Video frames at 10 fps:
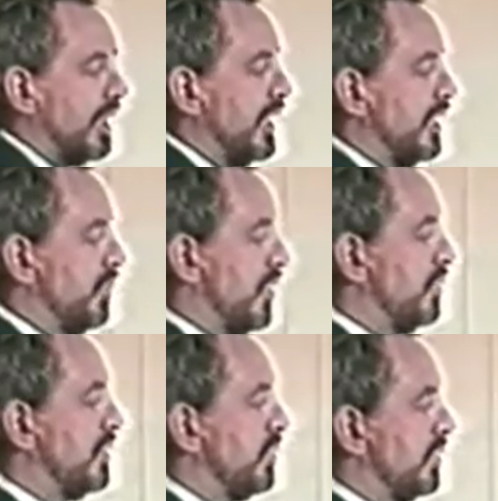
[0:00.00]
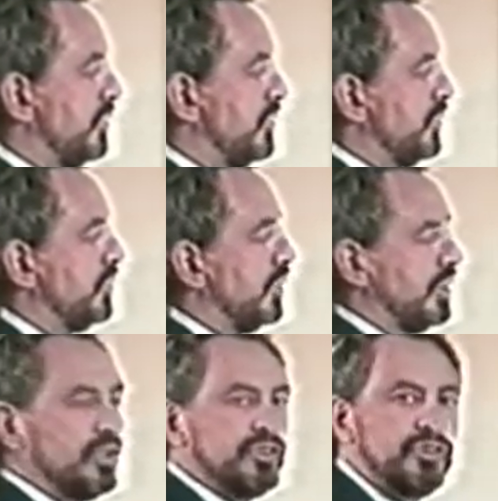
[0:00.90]
And what we want to do
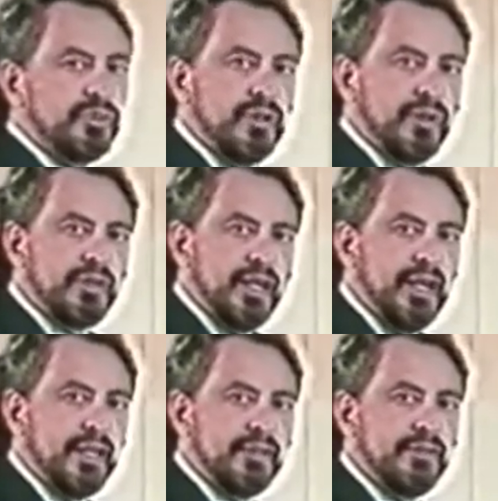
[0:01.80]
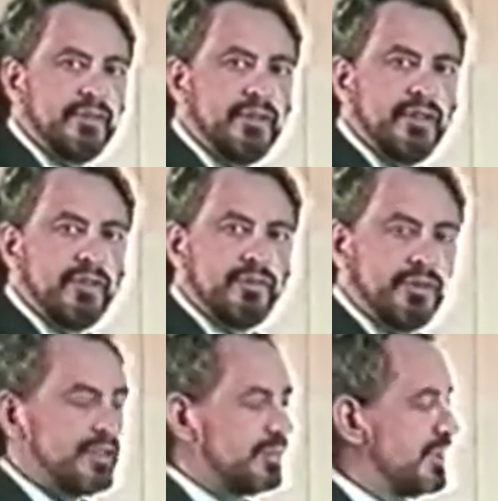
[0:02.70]
is to locate
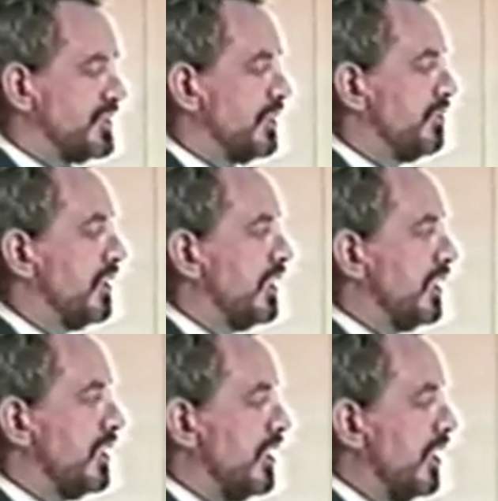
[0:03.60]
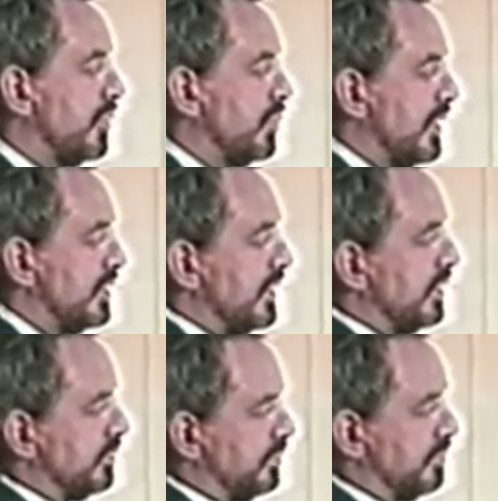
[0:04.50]
very specifically where the
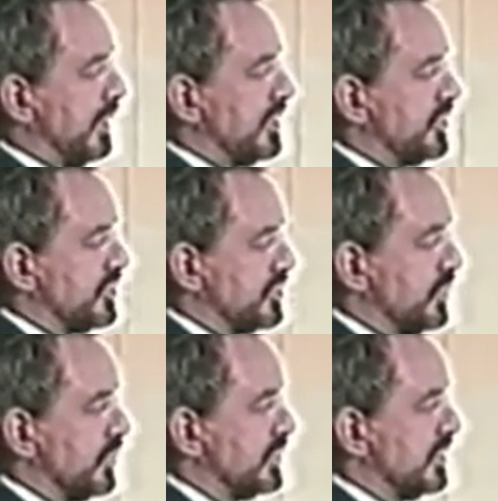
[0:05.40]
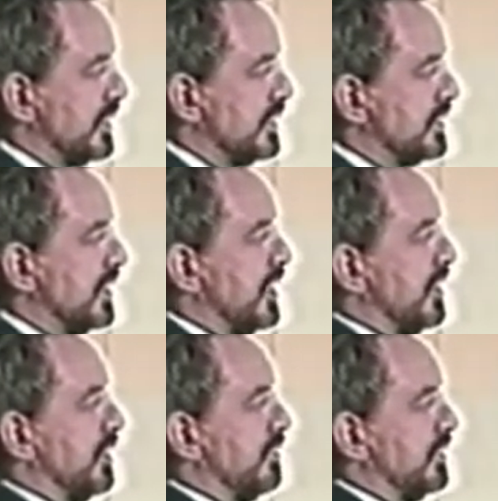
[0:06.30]
information source is,
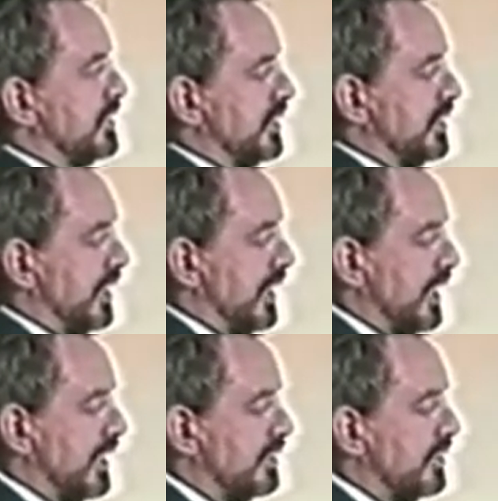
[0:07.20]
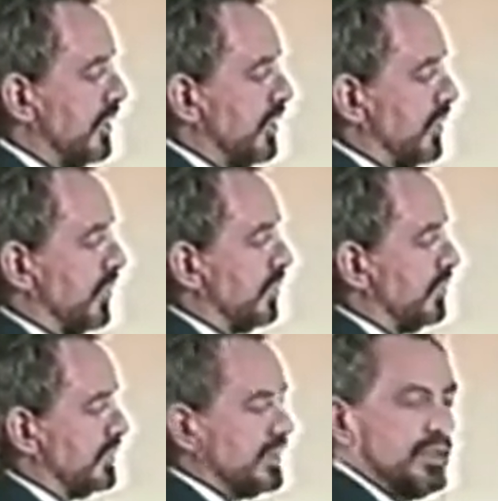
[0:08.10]
if it's in the head, or if
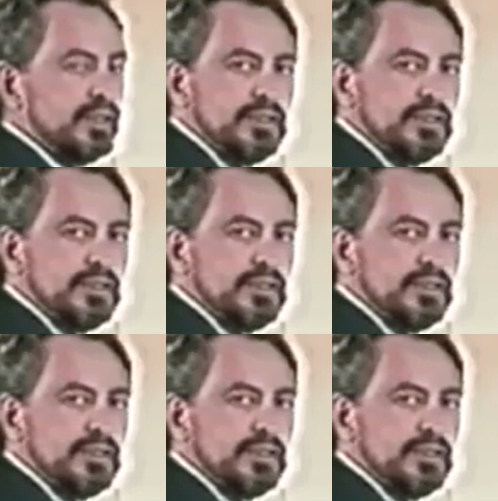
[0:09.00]
it's in the